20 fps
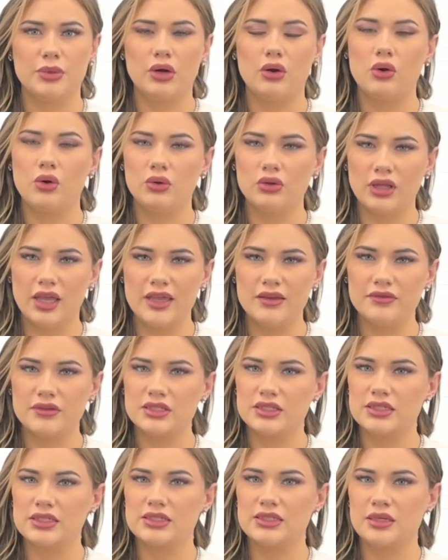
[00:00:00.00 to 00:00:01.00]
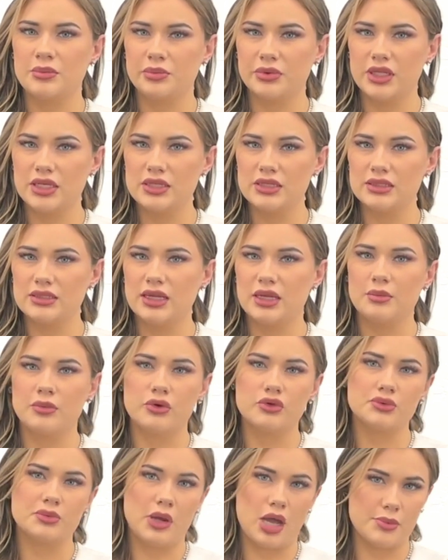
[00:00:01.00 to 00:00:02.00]
but whole life is the simplest and
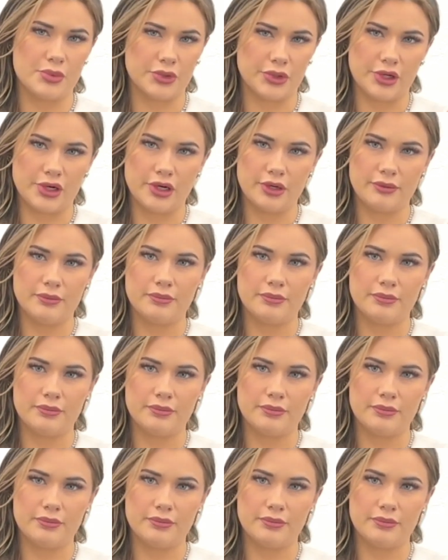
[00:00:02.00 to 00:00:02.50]
most popular.